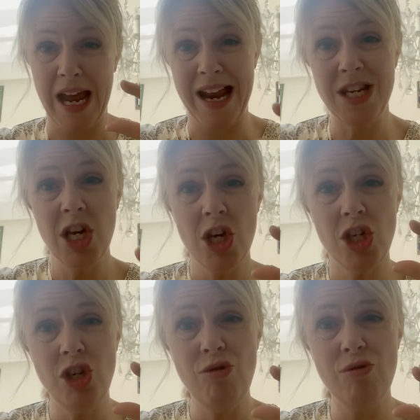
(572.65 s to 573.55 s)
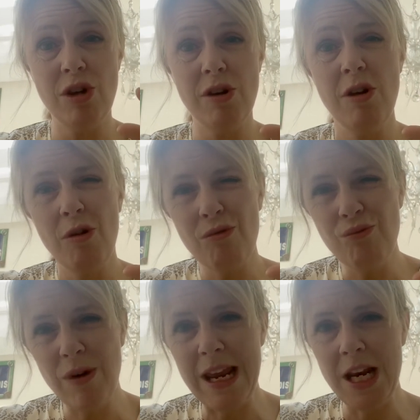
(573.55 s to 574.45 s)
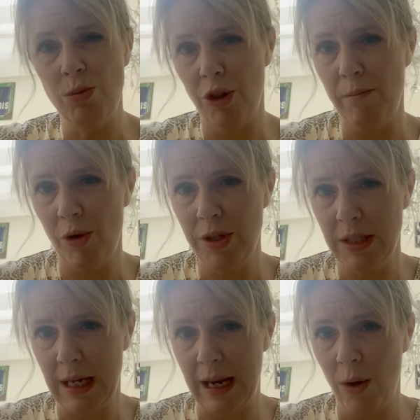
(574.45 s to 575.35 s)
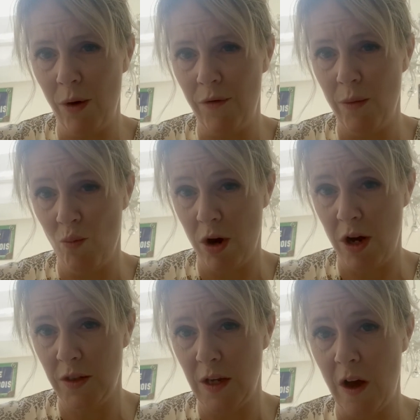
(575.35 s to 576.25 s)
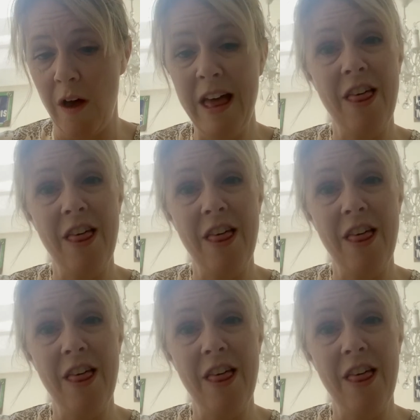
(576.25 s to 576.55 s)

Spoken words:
and you can read what the modern day equivalent words are,